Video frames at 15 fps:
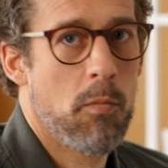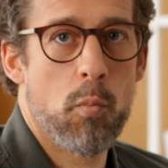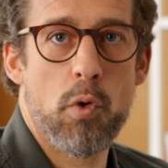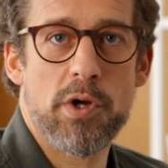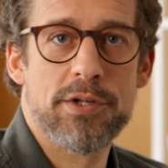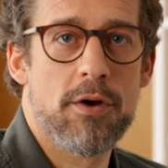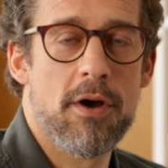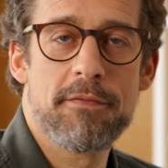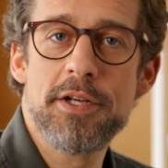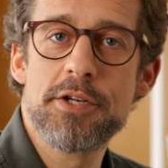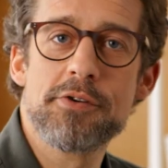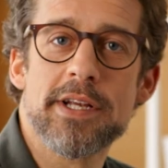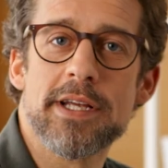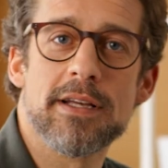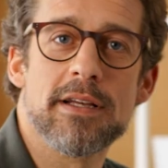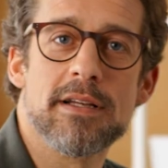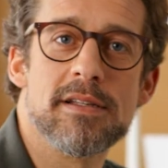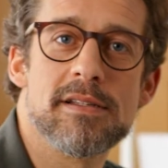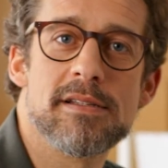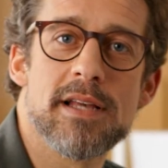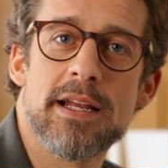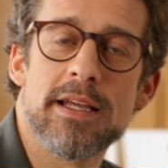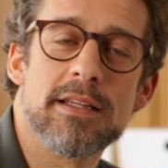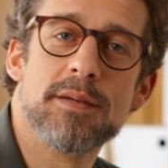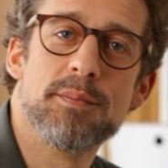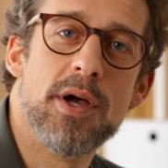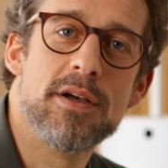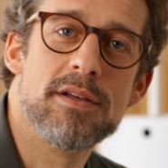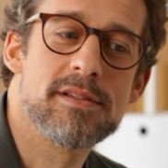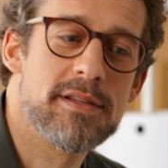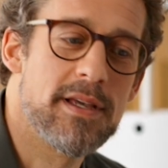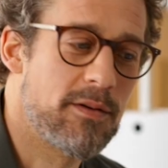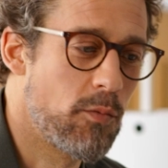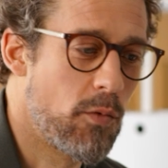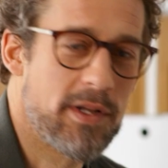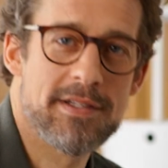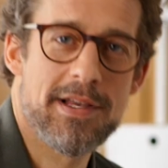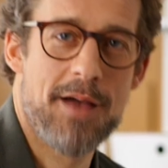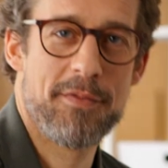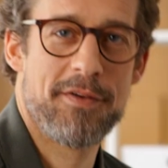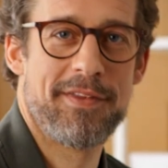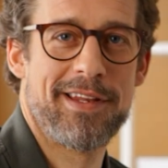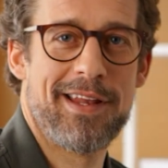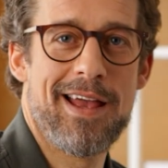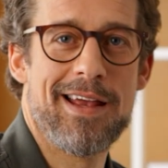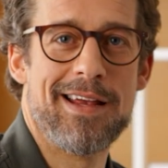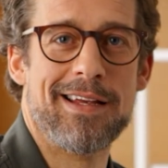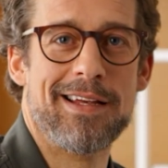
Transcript: What coffee drink is selling the most at what time of the day?